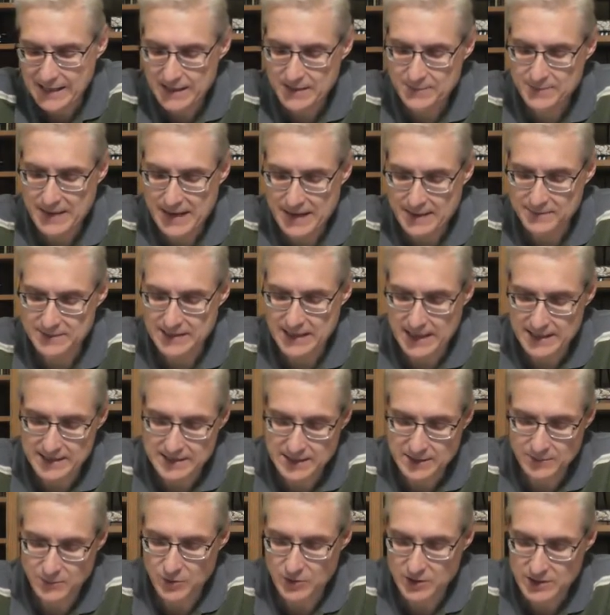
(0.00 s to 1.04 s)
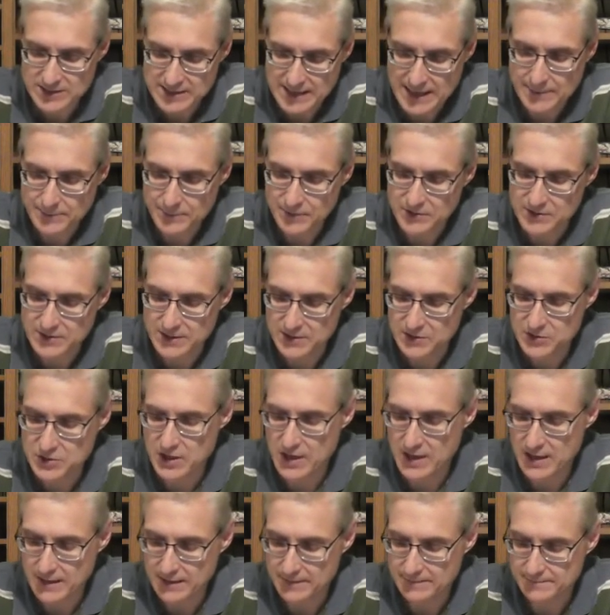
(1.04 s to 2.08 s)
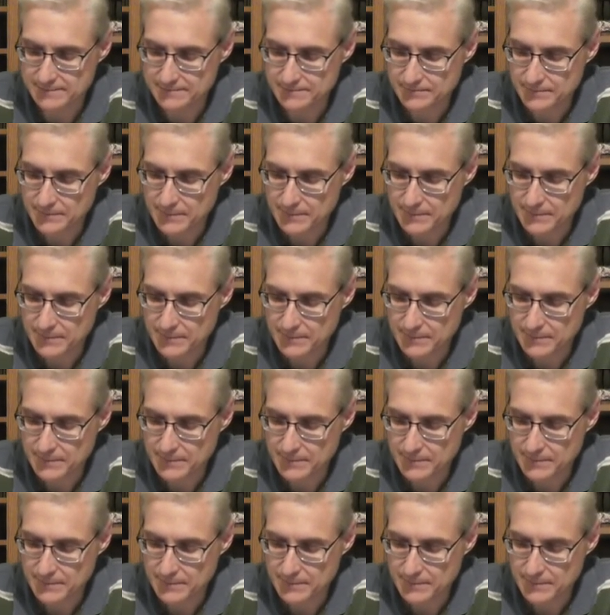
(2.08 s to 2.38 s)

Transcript: and baptizing more disciples than John,